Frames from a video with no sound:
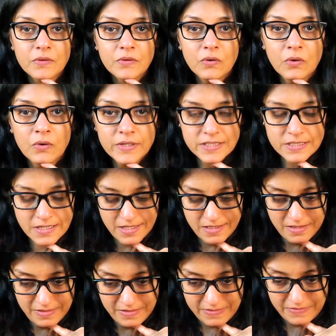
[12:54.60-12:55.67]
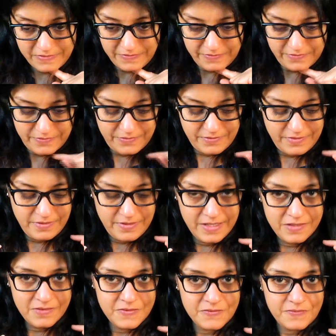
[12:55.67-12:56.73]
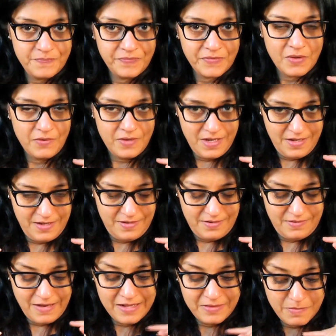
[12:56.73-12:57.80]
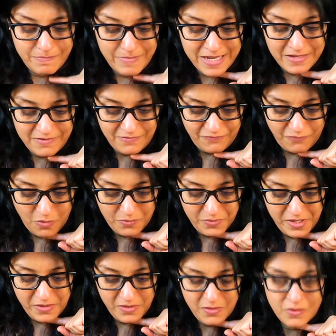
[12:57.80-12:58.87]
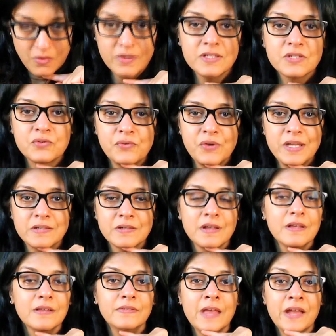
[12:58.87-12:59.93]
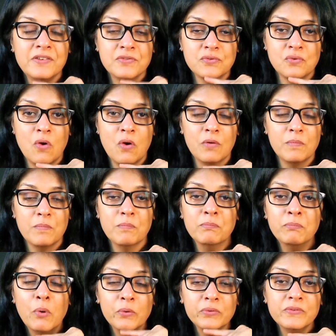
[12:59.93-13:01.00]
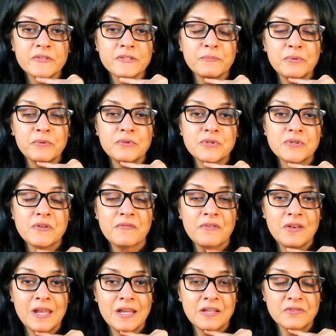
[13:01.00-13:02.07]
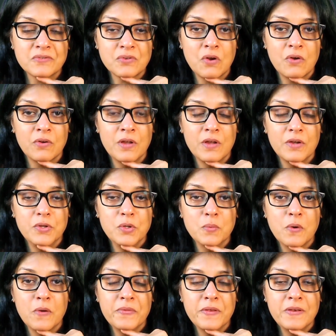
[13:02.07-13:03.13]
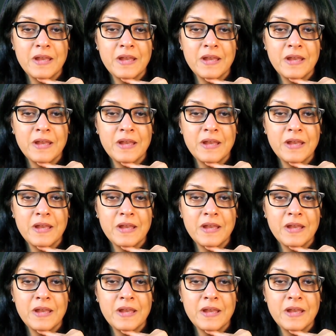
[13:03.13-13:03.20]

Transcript: or it is like this, okay, either bent forward or it is straight. That is wrong. Both this position of the neck is wrong. You want the